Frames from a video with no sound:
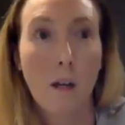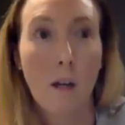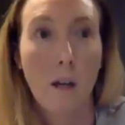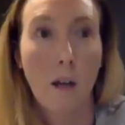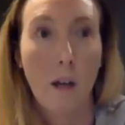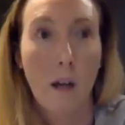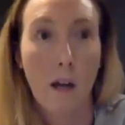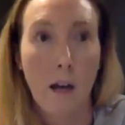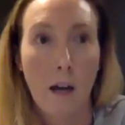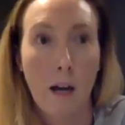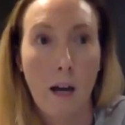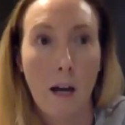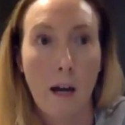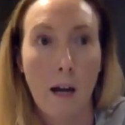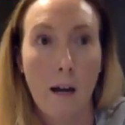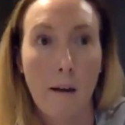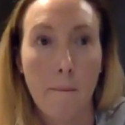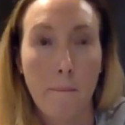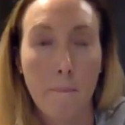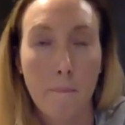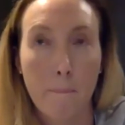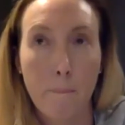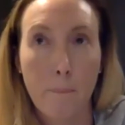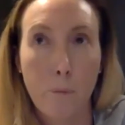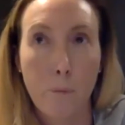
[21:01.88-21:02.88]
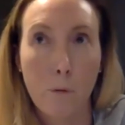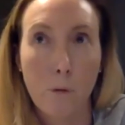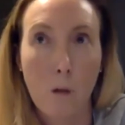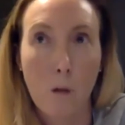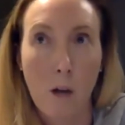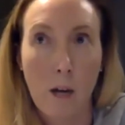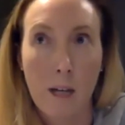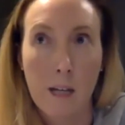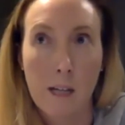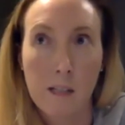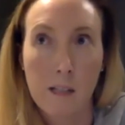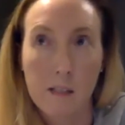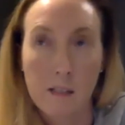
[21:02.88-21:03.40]
put, I
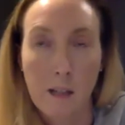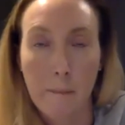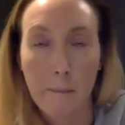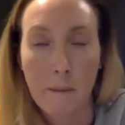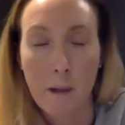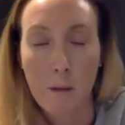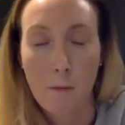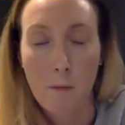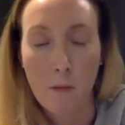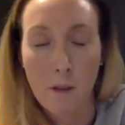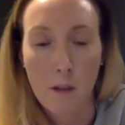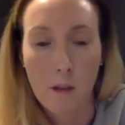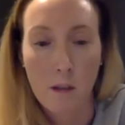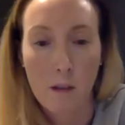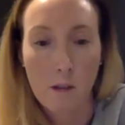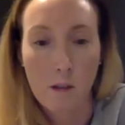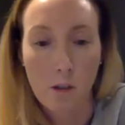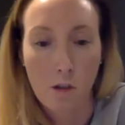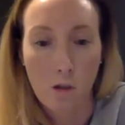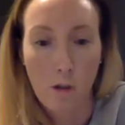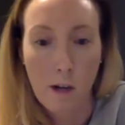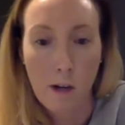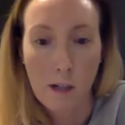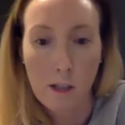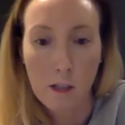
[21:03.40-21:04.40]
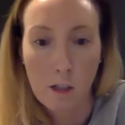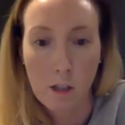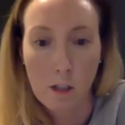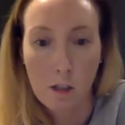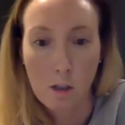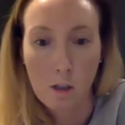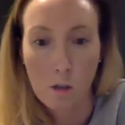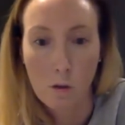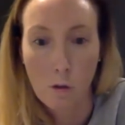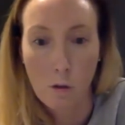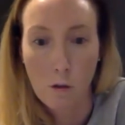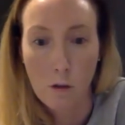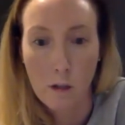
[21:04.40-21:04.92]
guess, something within the
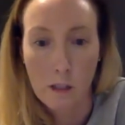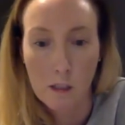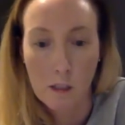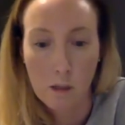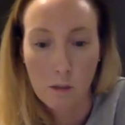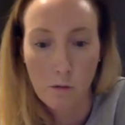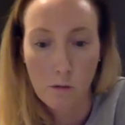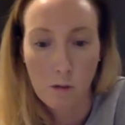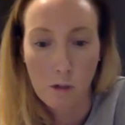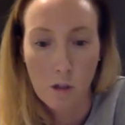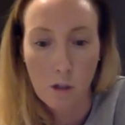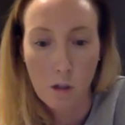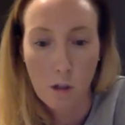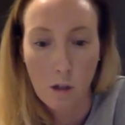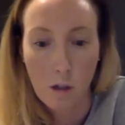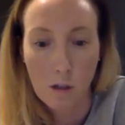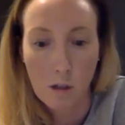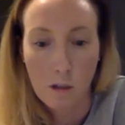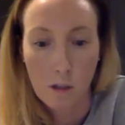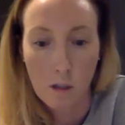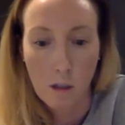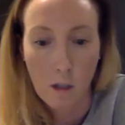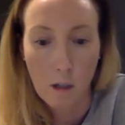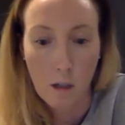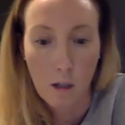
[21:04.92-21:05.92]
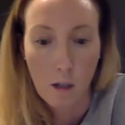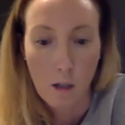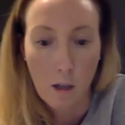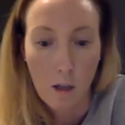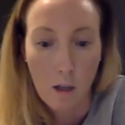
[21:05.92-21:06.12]
structures or its return to